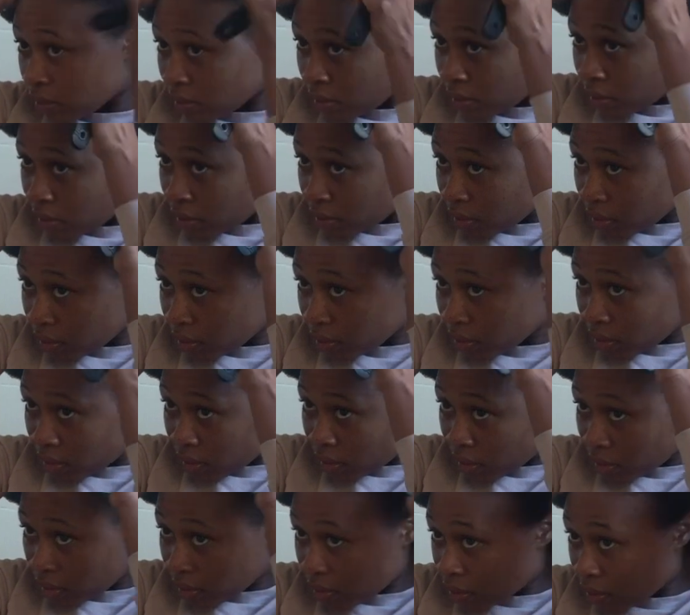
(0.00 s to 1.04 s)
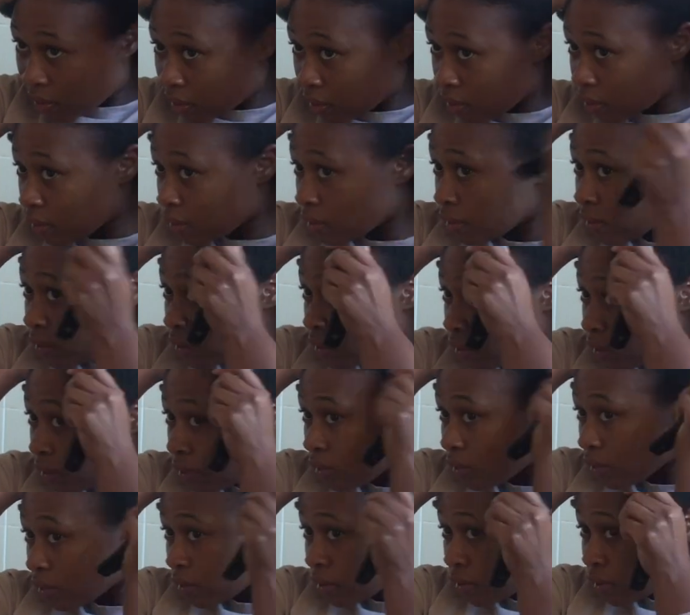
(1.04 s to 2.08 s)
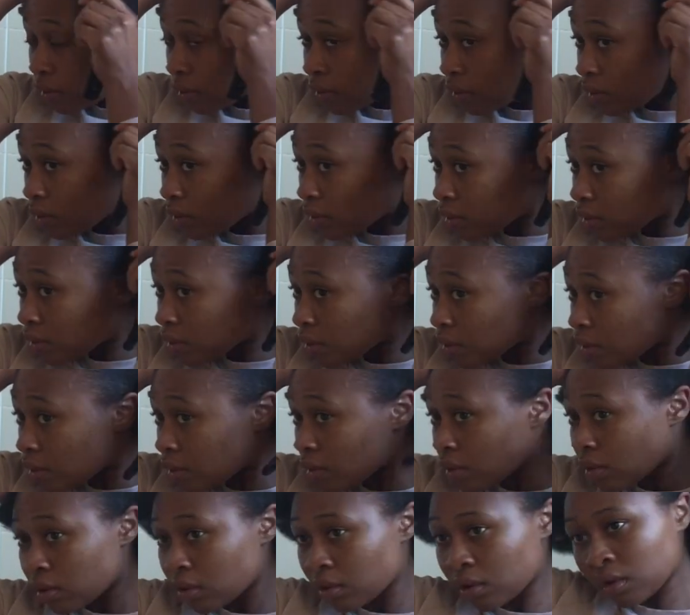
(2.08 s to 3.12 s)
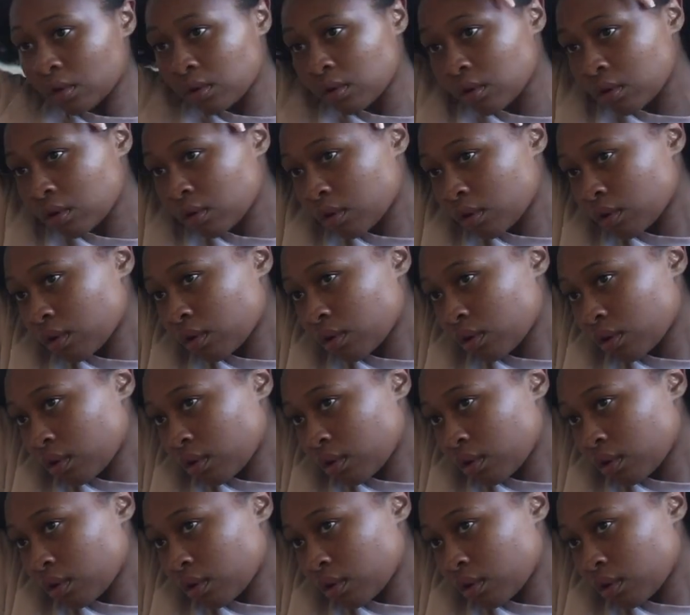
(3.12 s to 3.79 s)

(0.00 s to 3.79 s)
to ensure that everything looks neat and tidy.